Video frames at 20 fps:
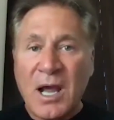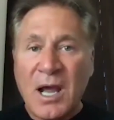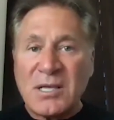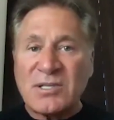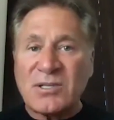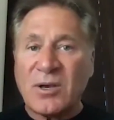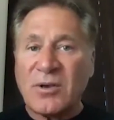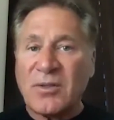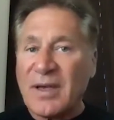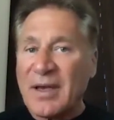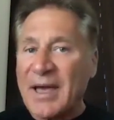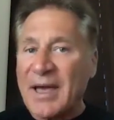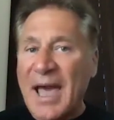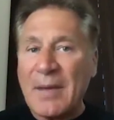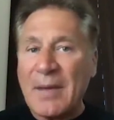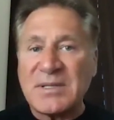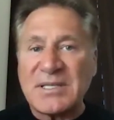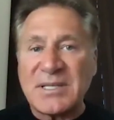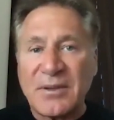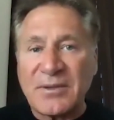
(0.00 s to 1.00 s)
So the
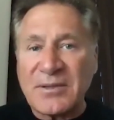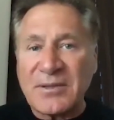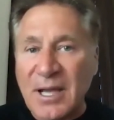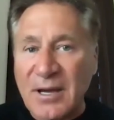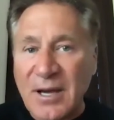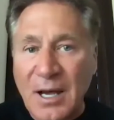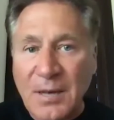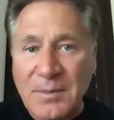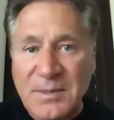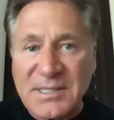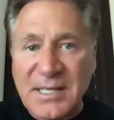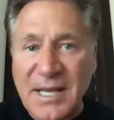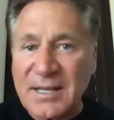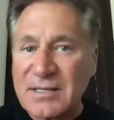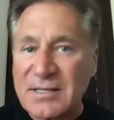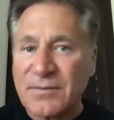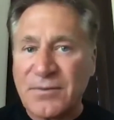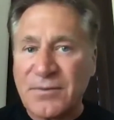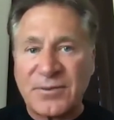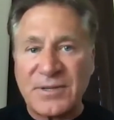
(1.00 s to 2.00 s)
habitshealth.com site
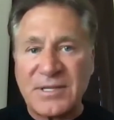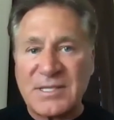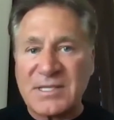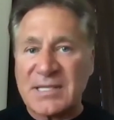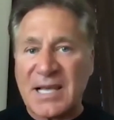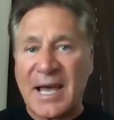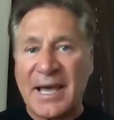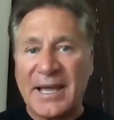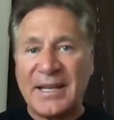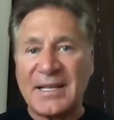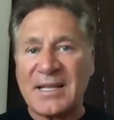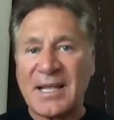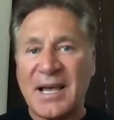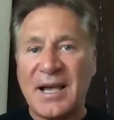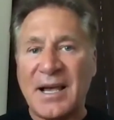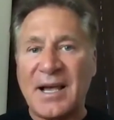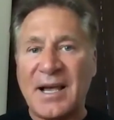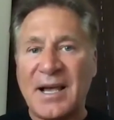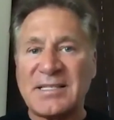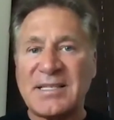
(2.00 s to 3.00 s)
is a free site.
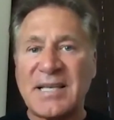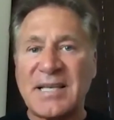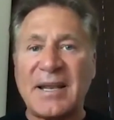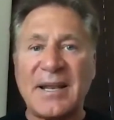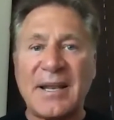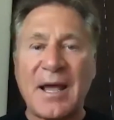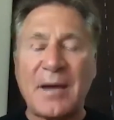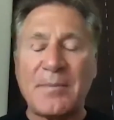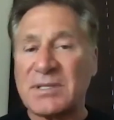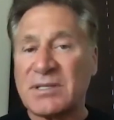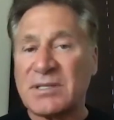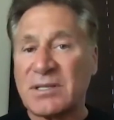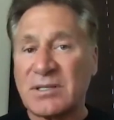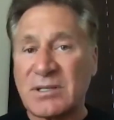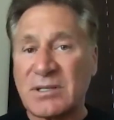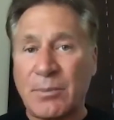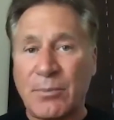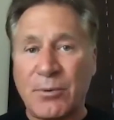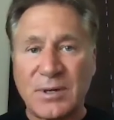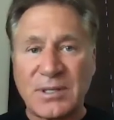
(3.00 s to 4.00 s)
I set it up as a
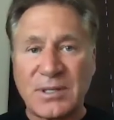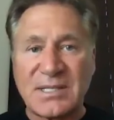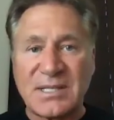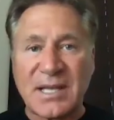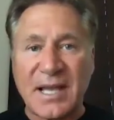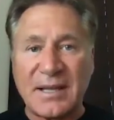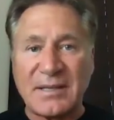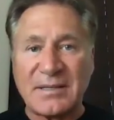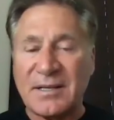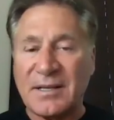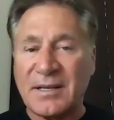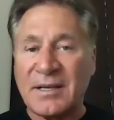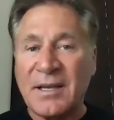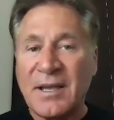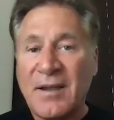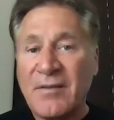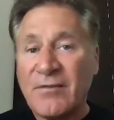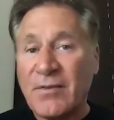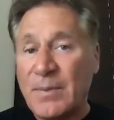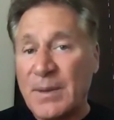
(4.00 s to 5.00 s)
support site
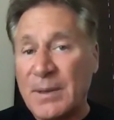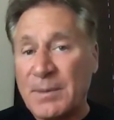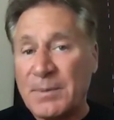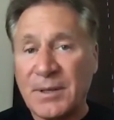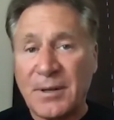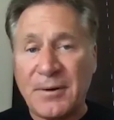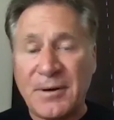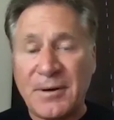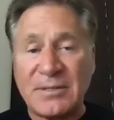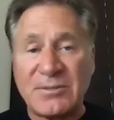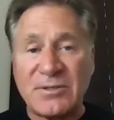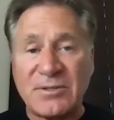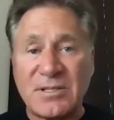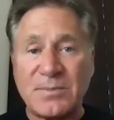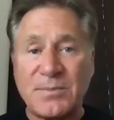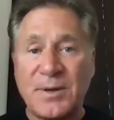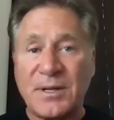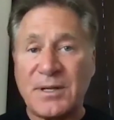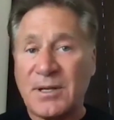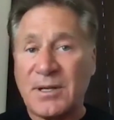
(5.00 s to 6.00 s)
for people that are
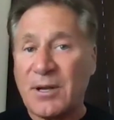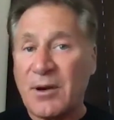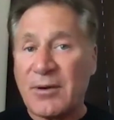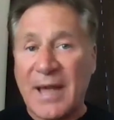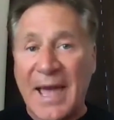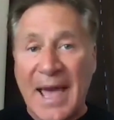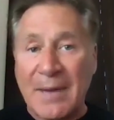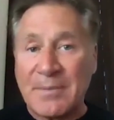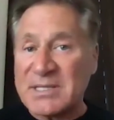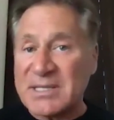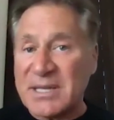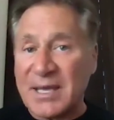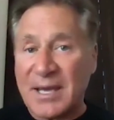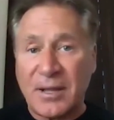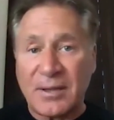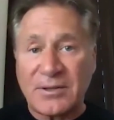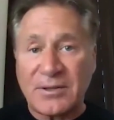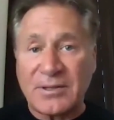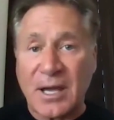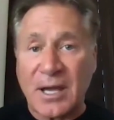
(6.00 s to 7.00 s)
interested. But you go to
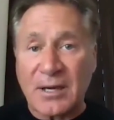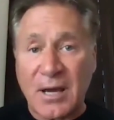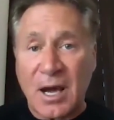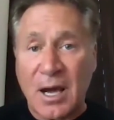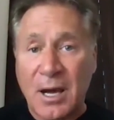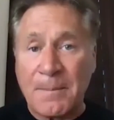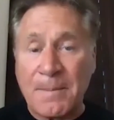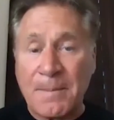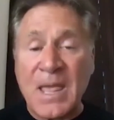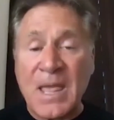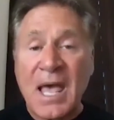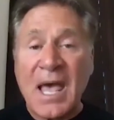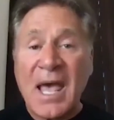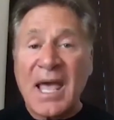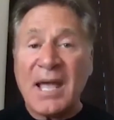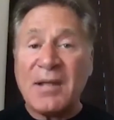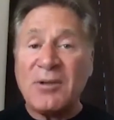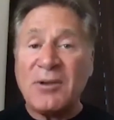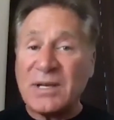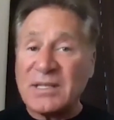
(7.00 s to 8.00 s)
habitshealth.com
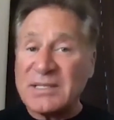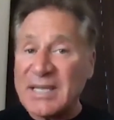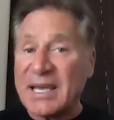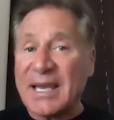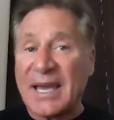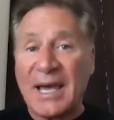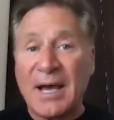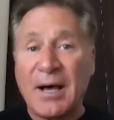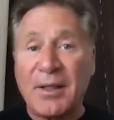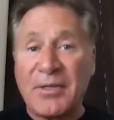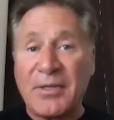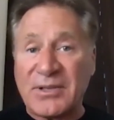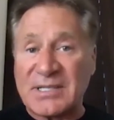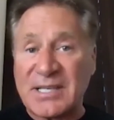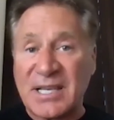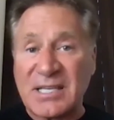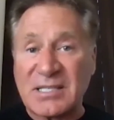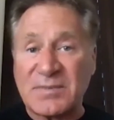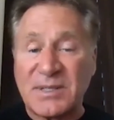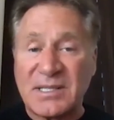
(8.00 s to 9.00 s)
and you can take a health
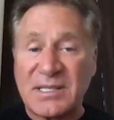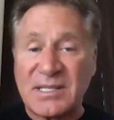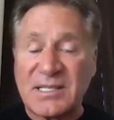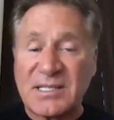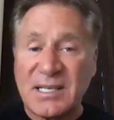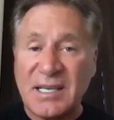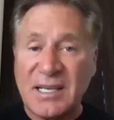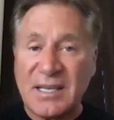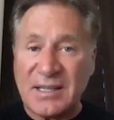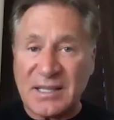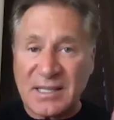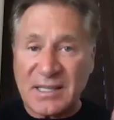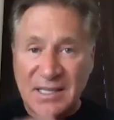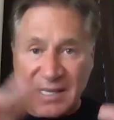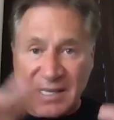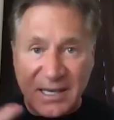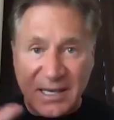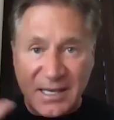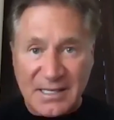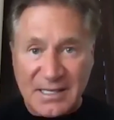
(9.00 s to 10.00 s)
assessment to see in the
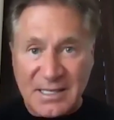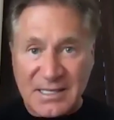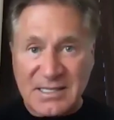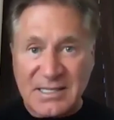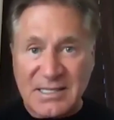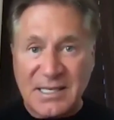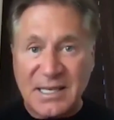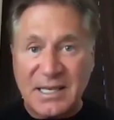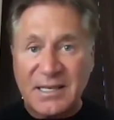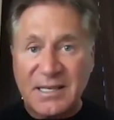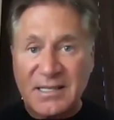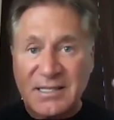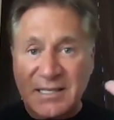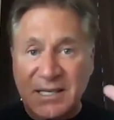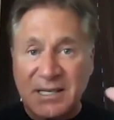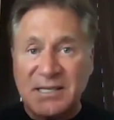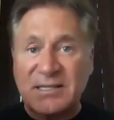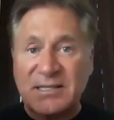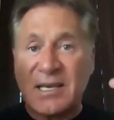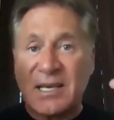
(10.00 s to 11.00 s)

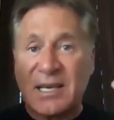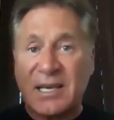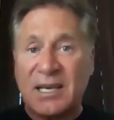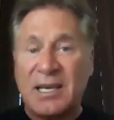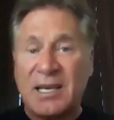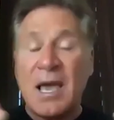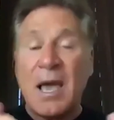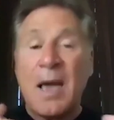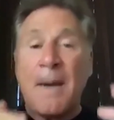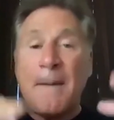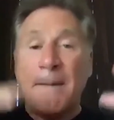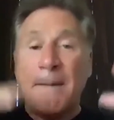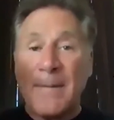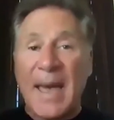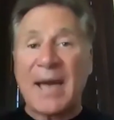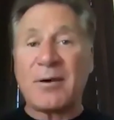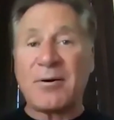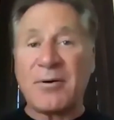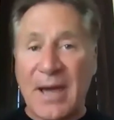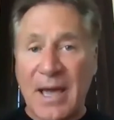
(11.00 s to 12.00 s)
6 key
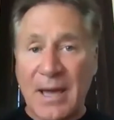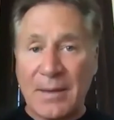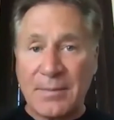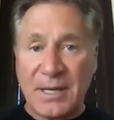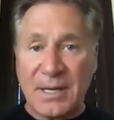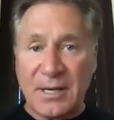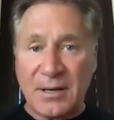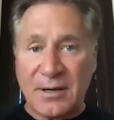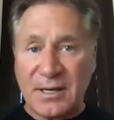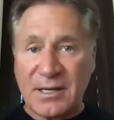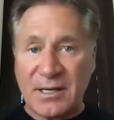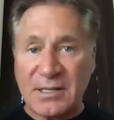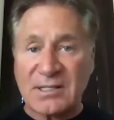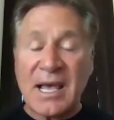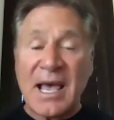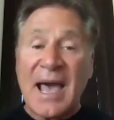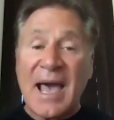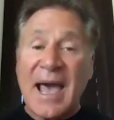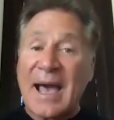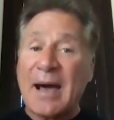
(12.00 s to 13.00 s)
macro habit areas
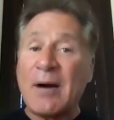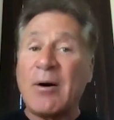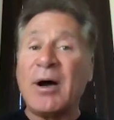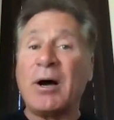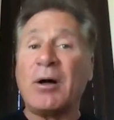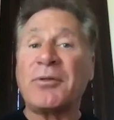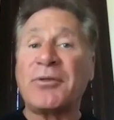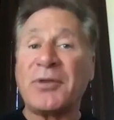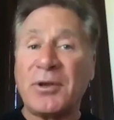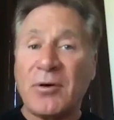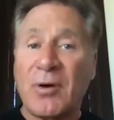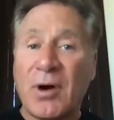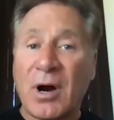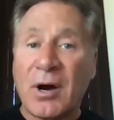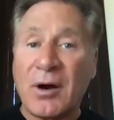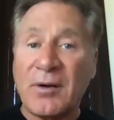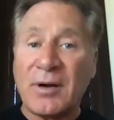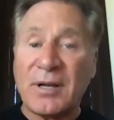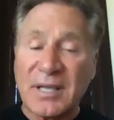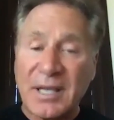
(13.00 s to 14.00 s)
how healthy you
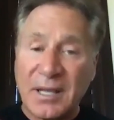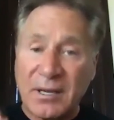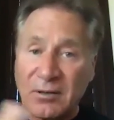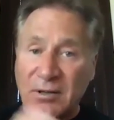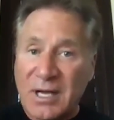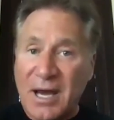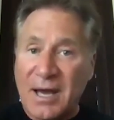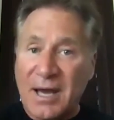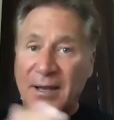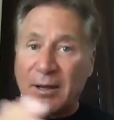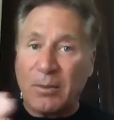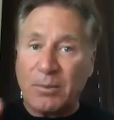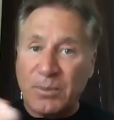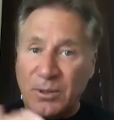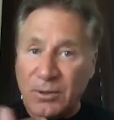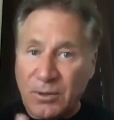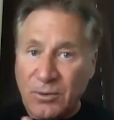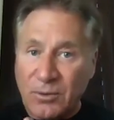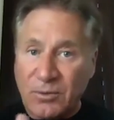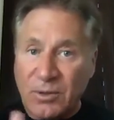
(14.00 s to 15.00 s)
are, and it'll kind of help
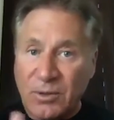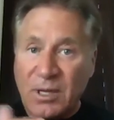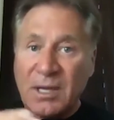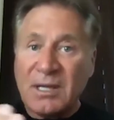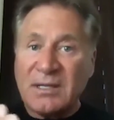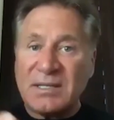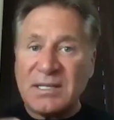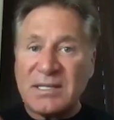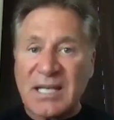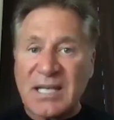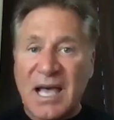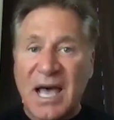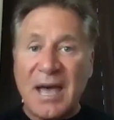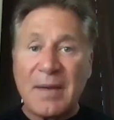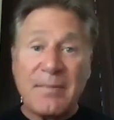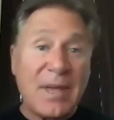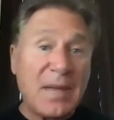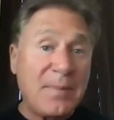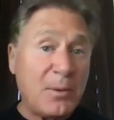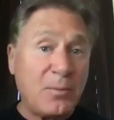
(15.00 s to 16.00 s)
you
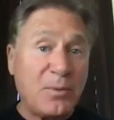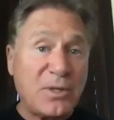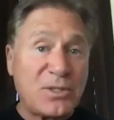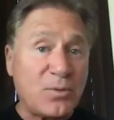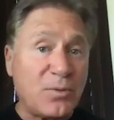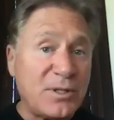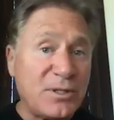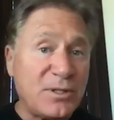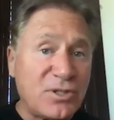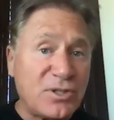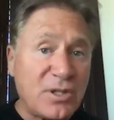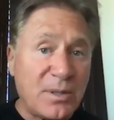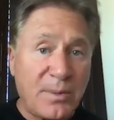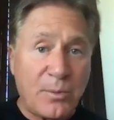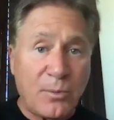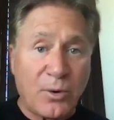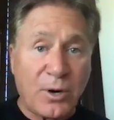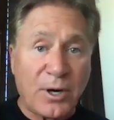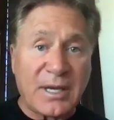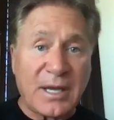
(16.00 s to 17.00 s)
decide maybe which one you should be
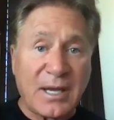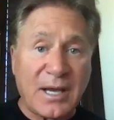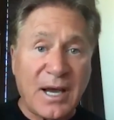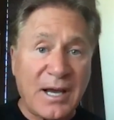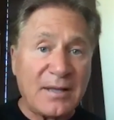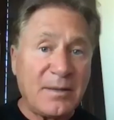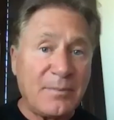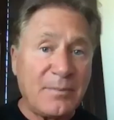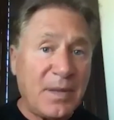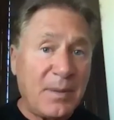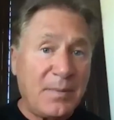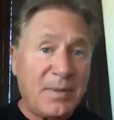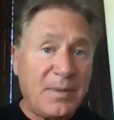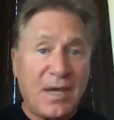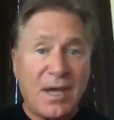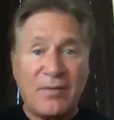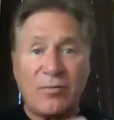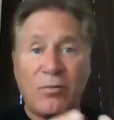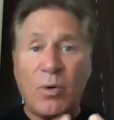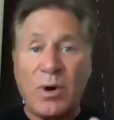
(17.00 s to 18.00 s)
working on. Maybe
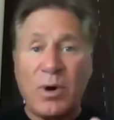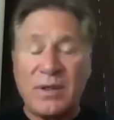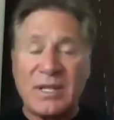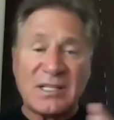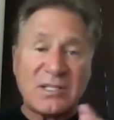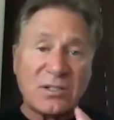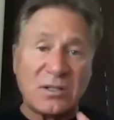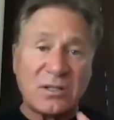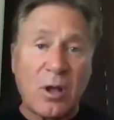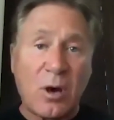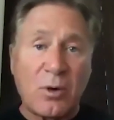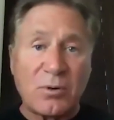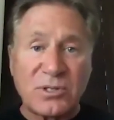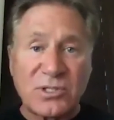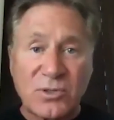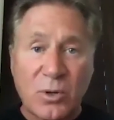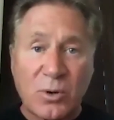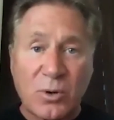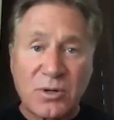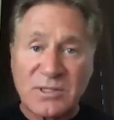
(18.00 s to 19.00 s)
you have one that's lower
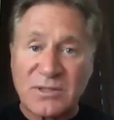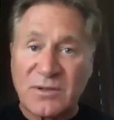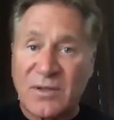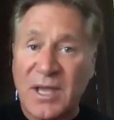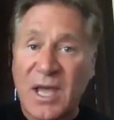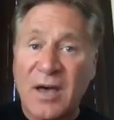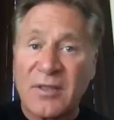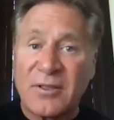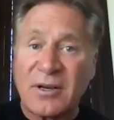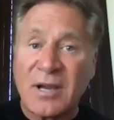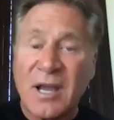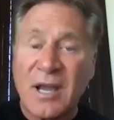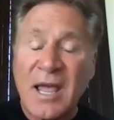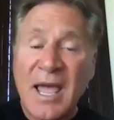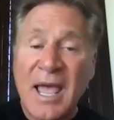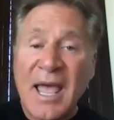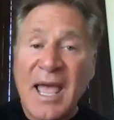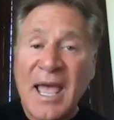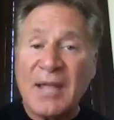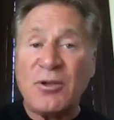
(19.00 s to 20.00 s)
scores than the other,
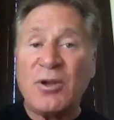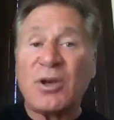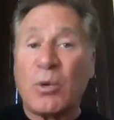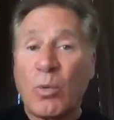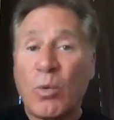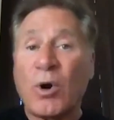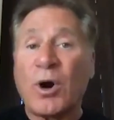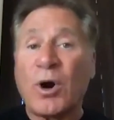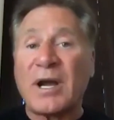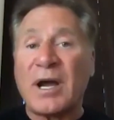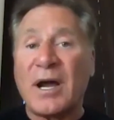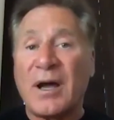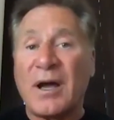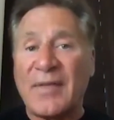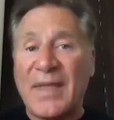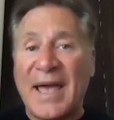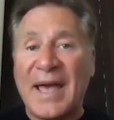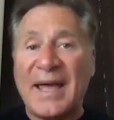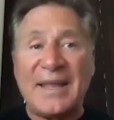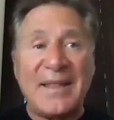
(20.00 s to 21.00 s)
and you can work
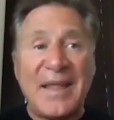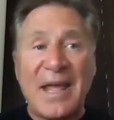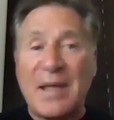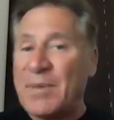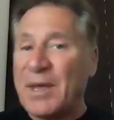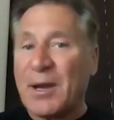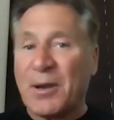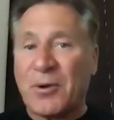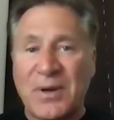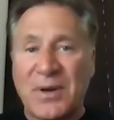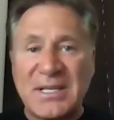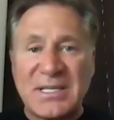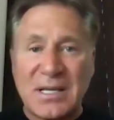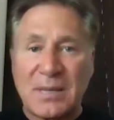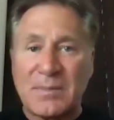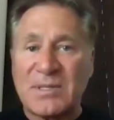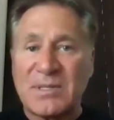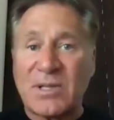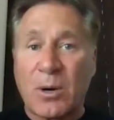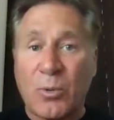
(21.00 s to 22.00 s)
on that. And that'd be a great
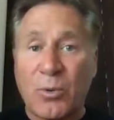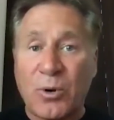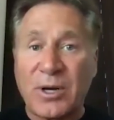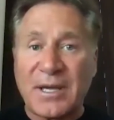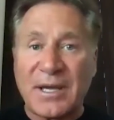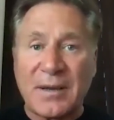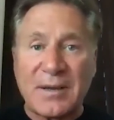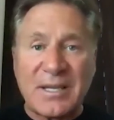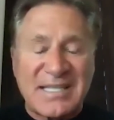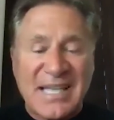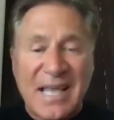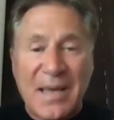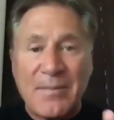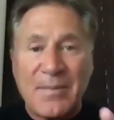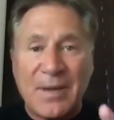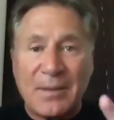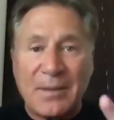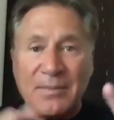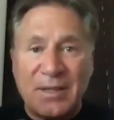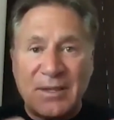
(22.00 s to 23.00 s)
time to start working on it, because that
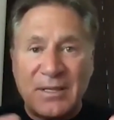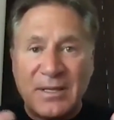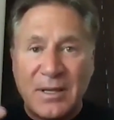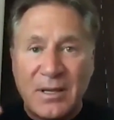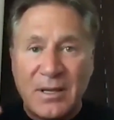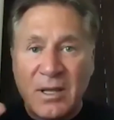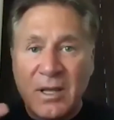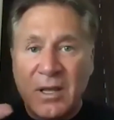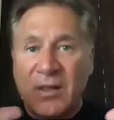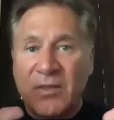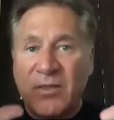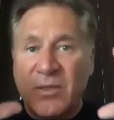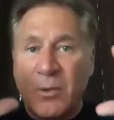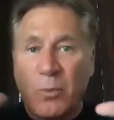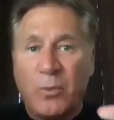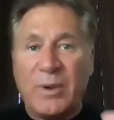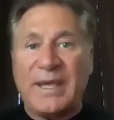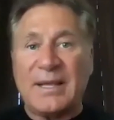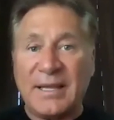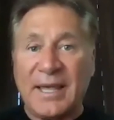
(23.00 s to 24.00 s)
might be the
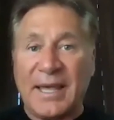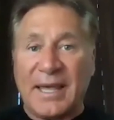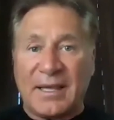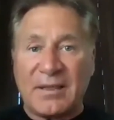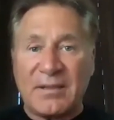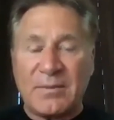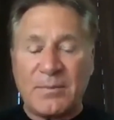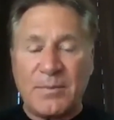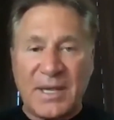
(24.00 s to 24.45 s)
weak link.